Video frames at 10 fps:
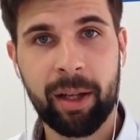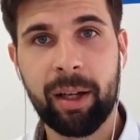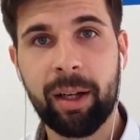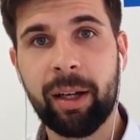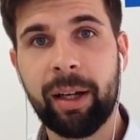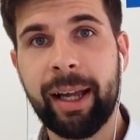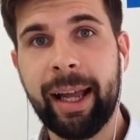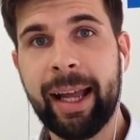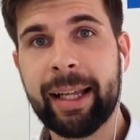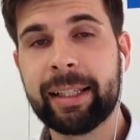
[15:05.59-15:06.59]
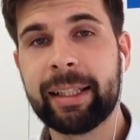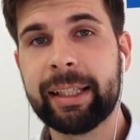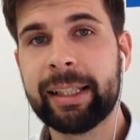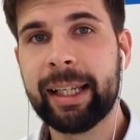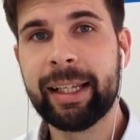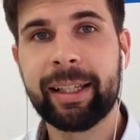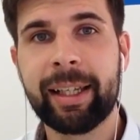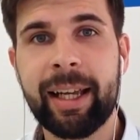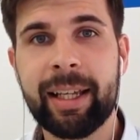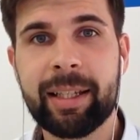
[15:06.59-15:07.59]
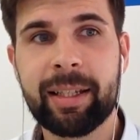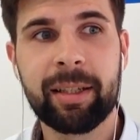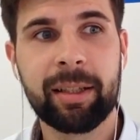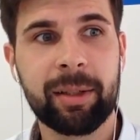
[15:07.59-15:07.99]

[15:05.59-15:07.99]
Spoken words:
And in any case,